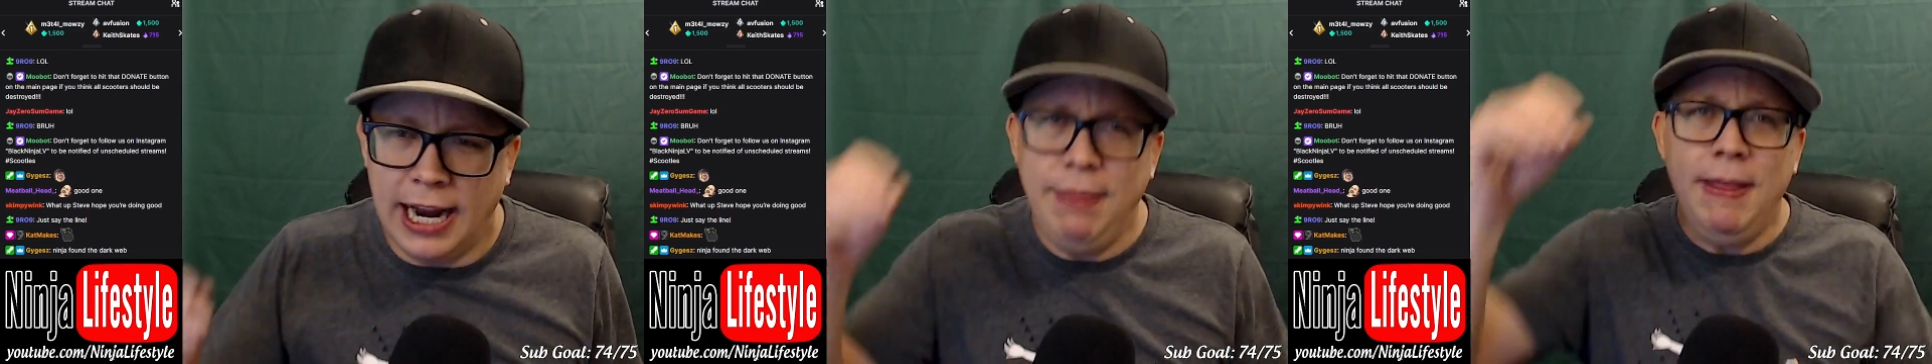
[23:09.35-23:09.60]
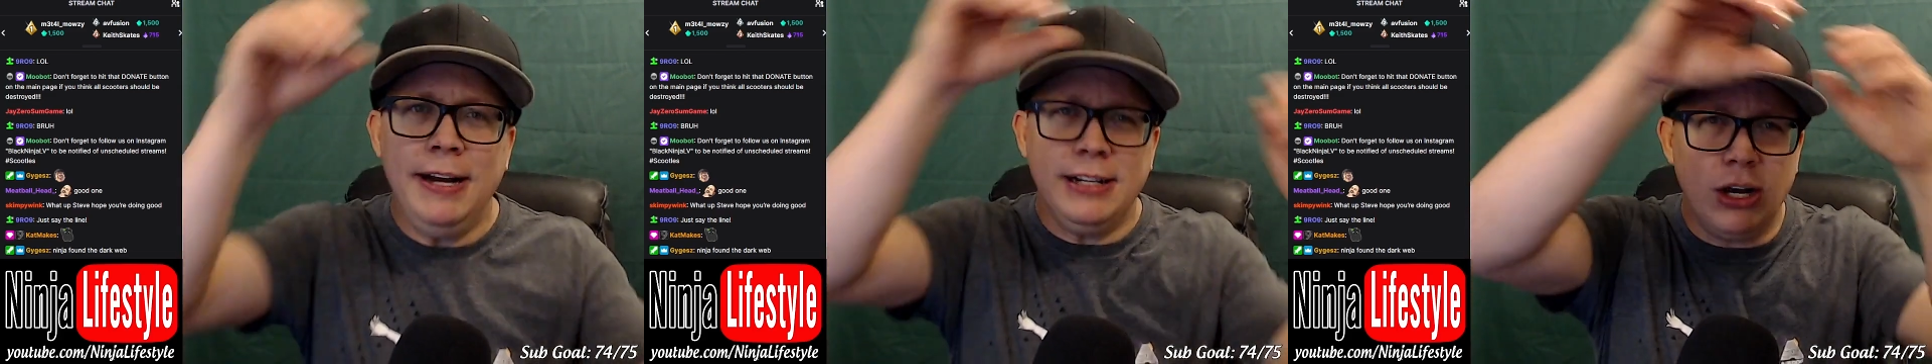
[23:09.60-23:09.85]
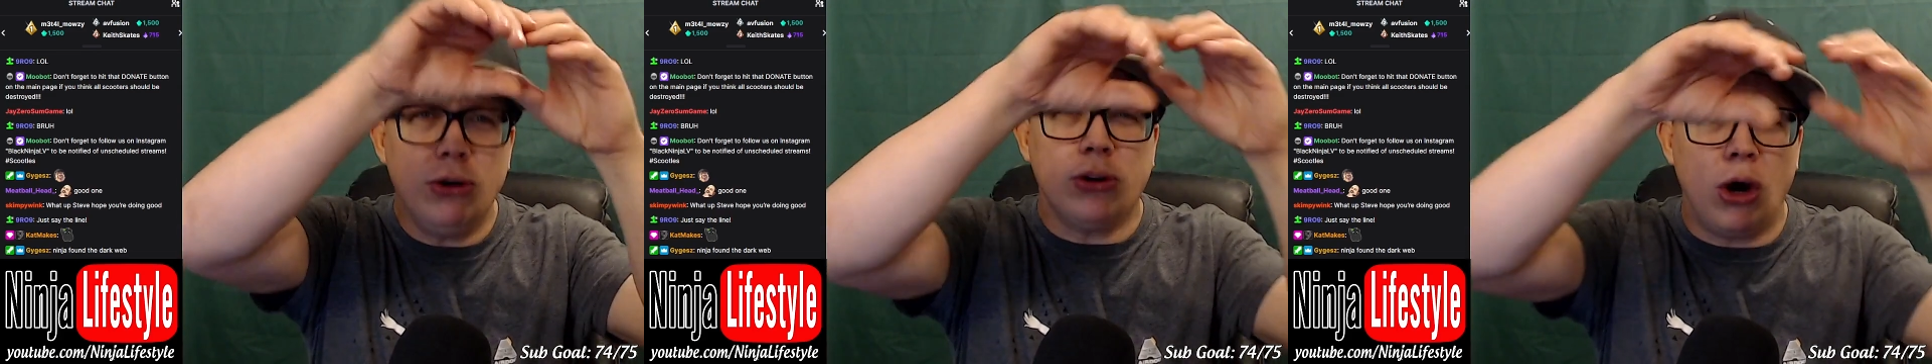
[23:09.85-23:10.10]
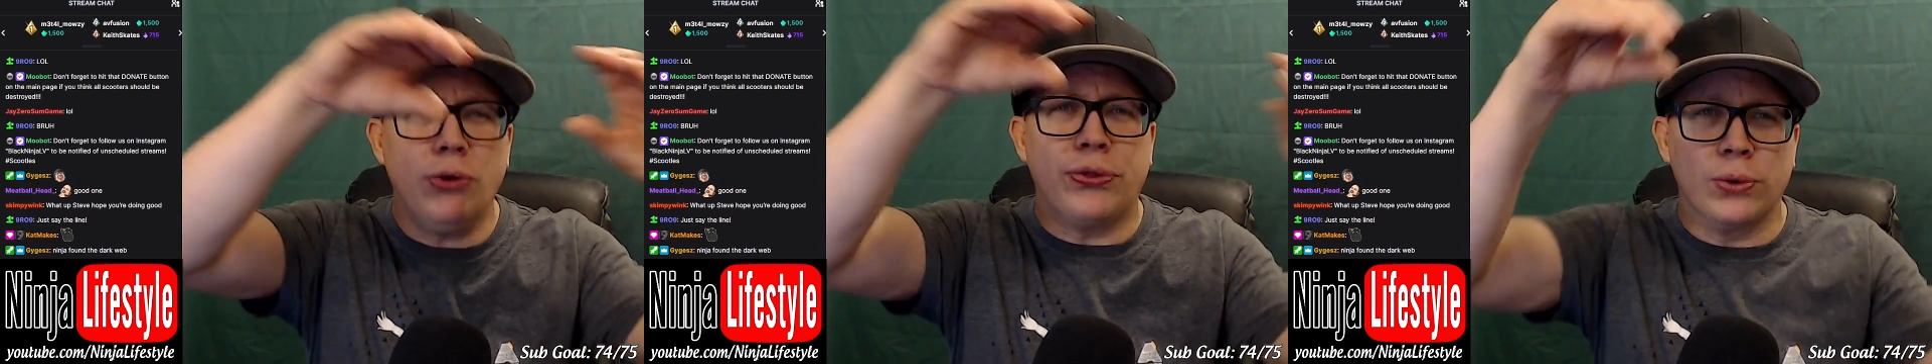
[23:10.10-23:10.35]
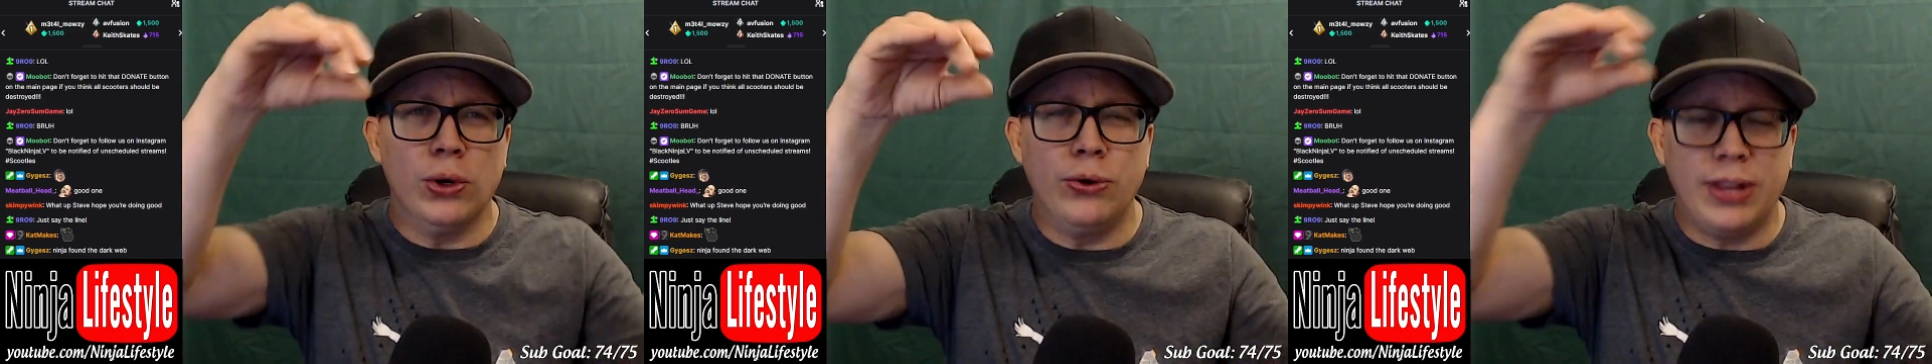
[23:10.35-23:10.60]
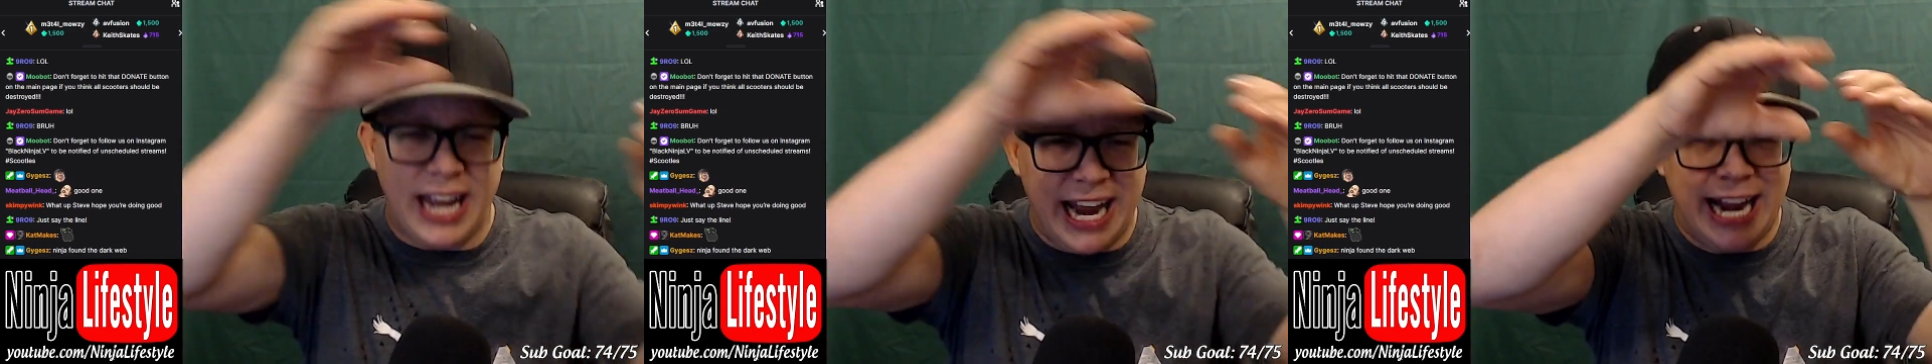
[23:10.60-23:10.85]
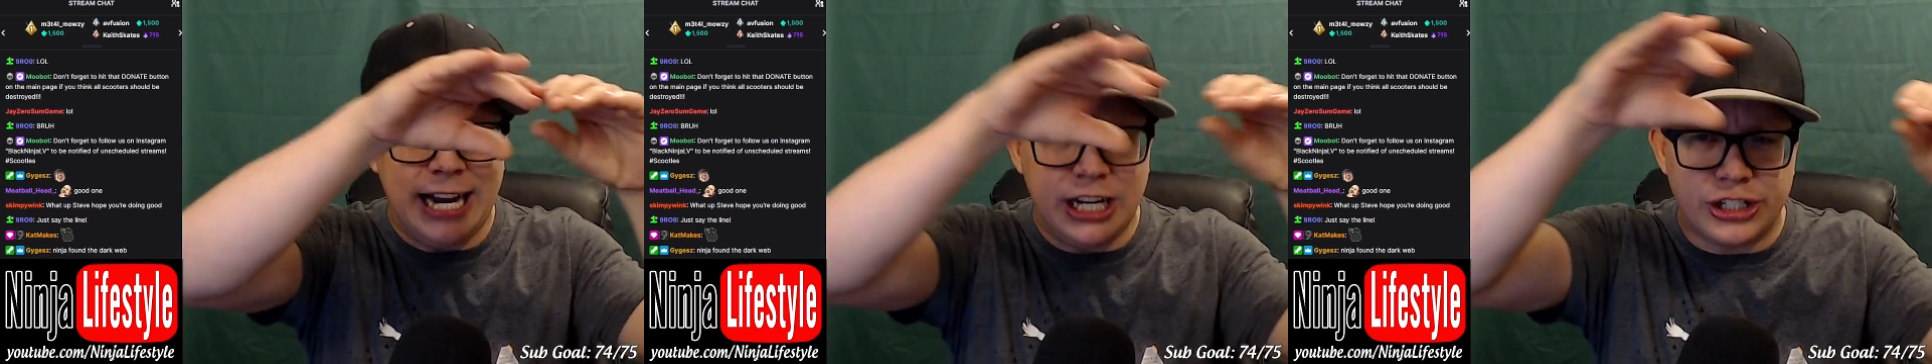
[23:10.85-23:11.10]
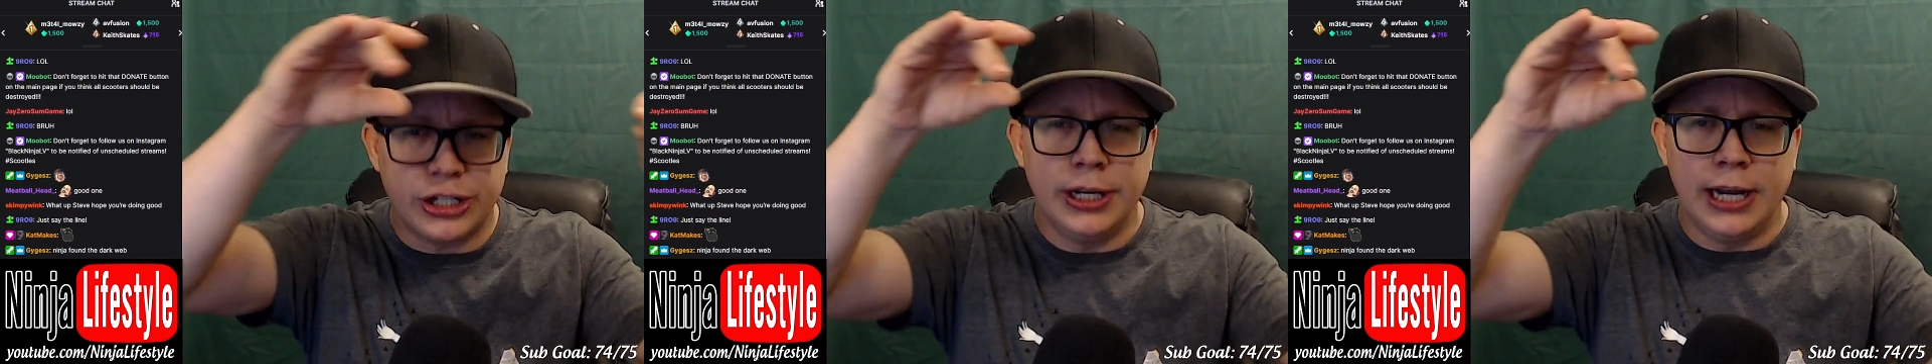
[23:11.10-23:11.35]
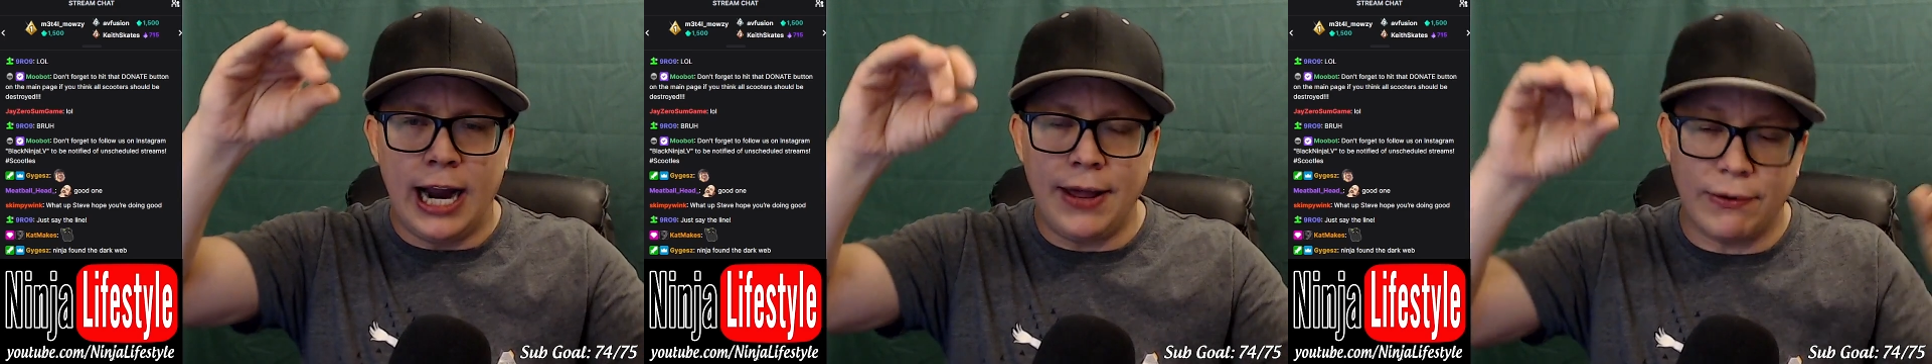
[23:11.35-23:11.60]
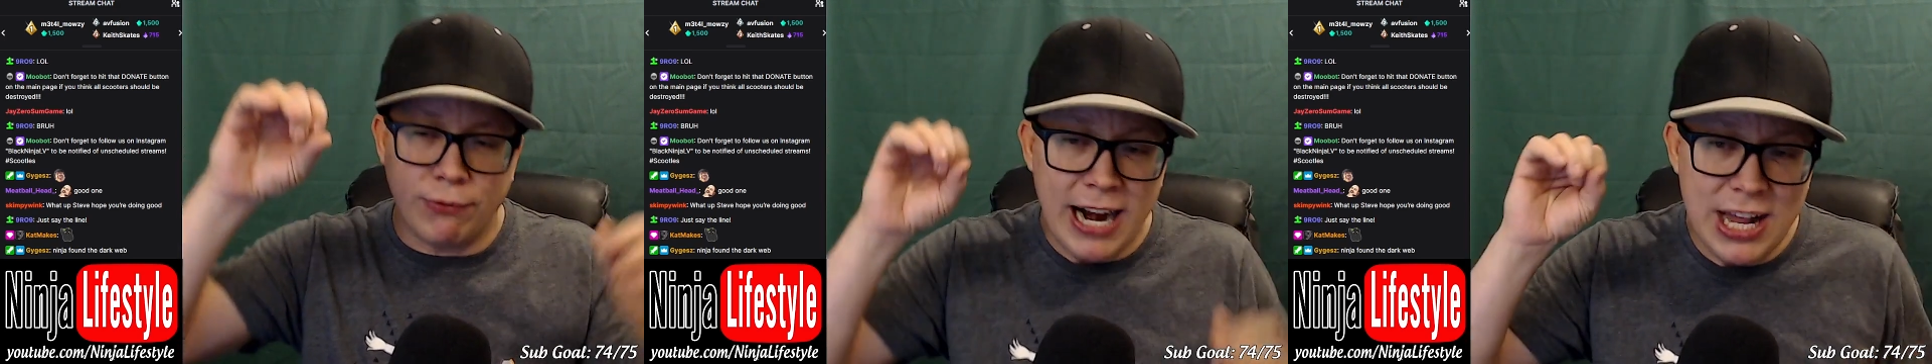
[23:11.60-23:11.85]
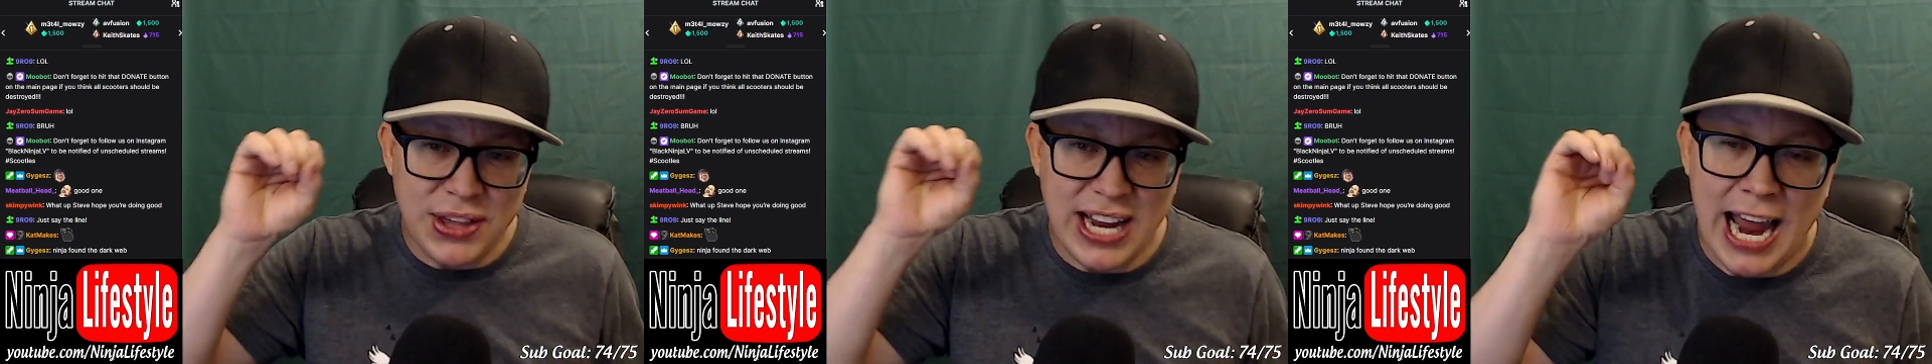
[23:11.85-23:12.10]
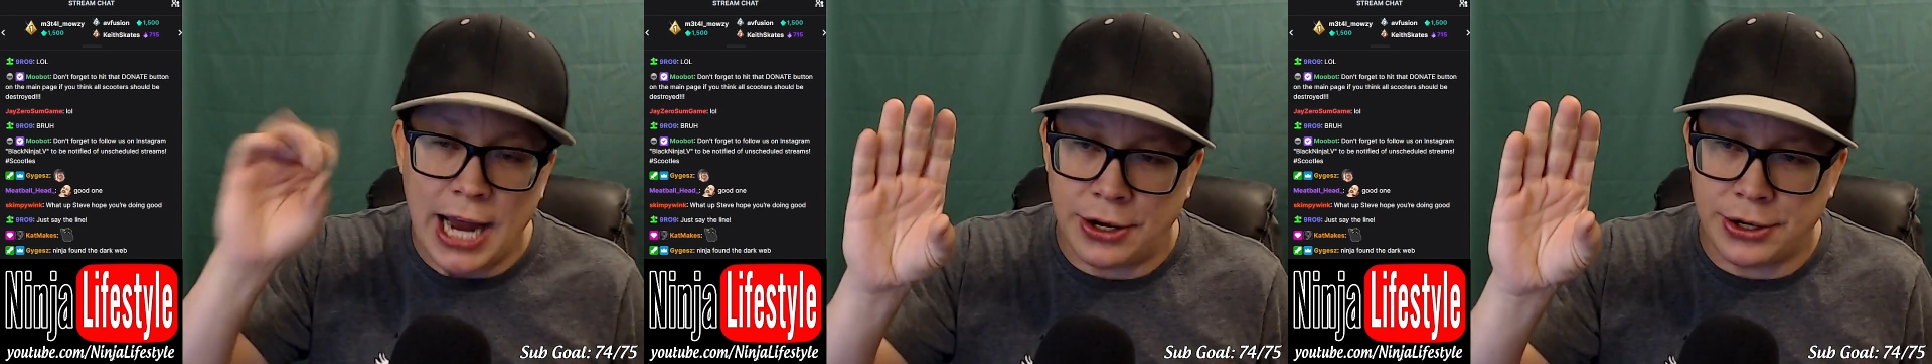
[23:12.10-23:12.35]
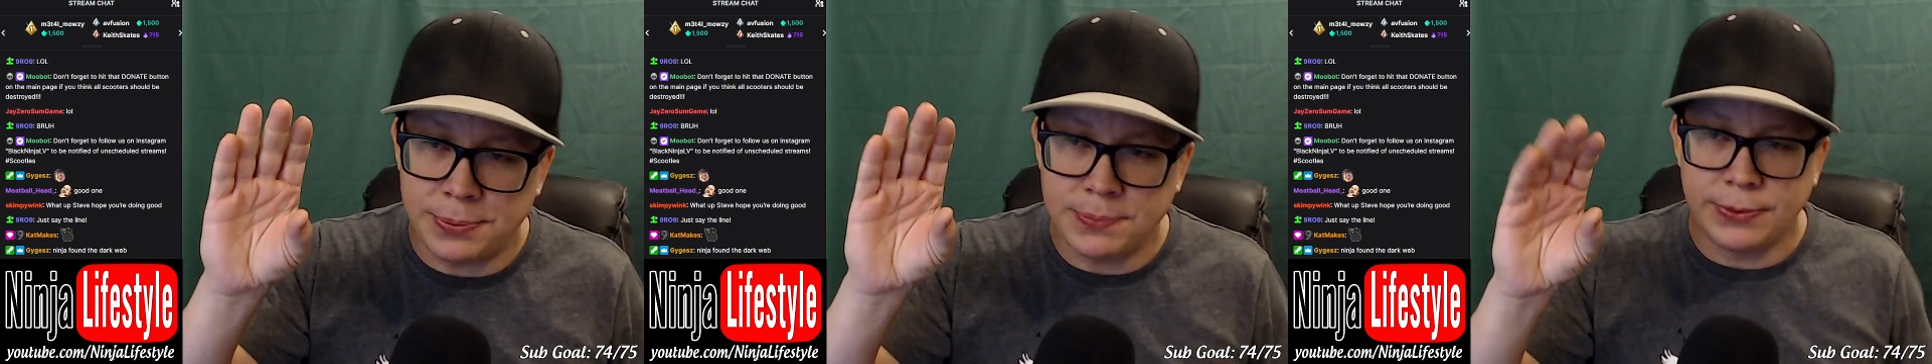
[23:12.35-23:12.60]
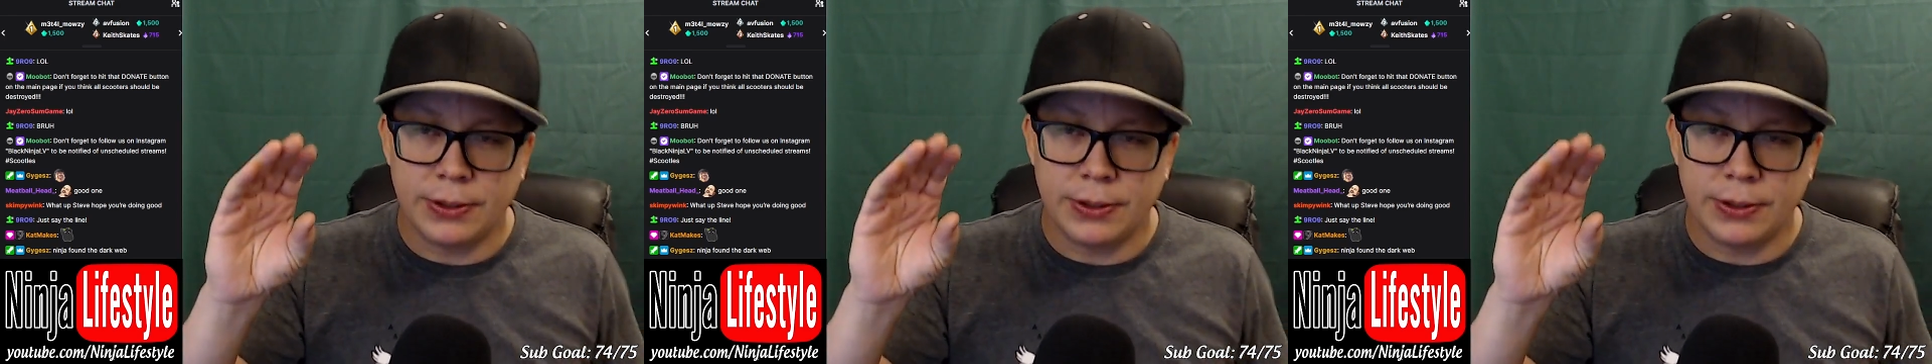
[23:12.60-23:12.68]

and then go go through the age, and then right at the end,